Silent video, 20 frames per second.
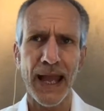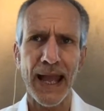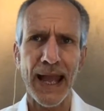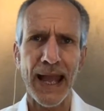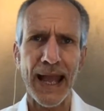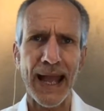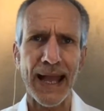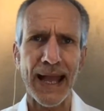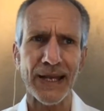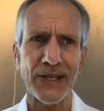
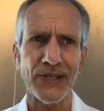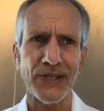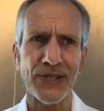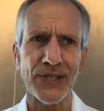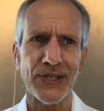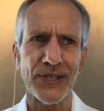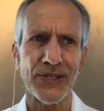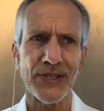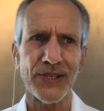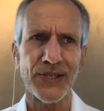And
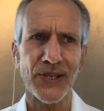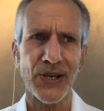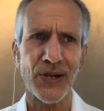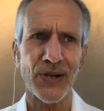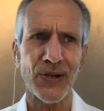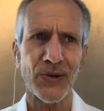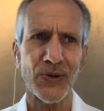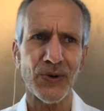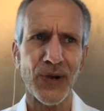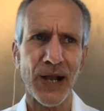
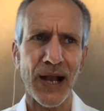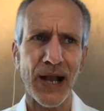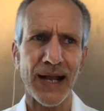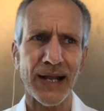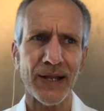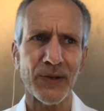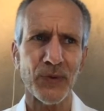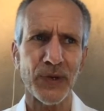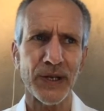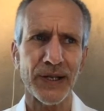so I
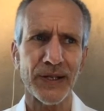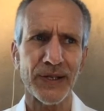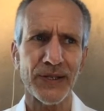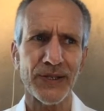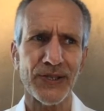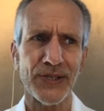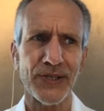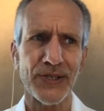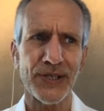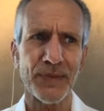will
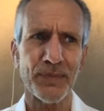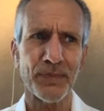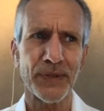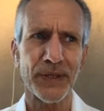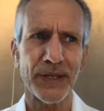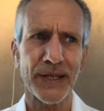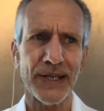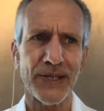simply